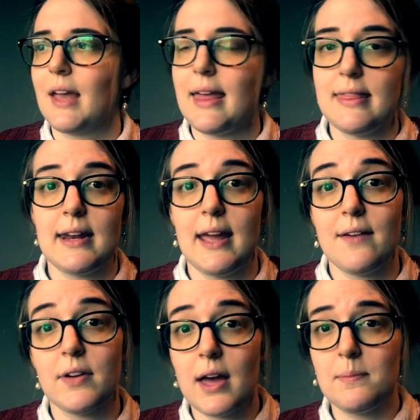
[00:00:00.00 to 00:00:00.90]
And then I
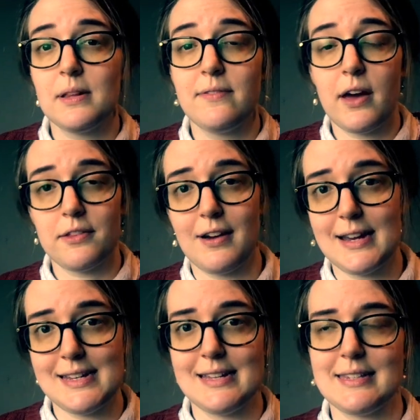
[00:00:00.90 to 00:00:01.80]
have a couple of other
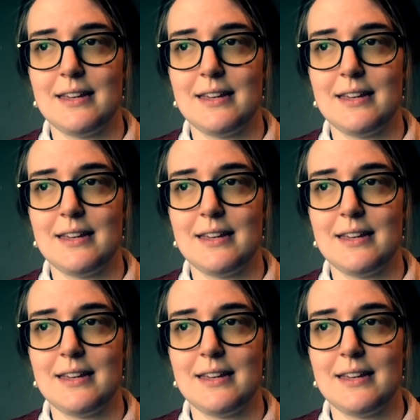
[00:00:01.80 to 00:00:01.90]
ideas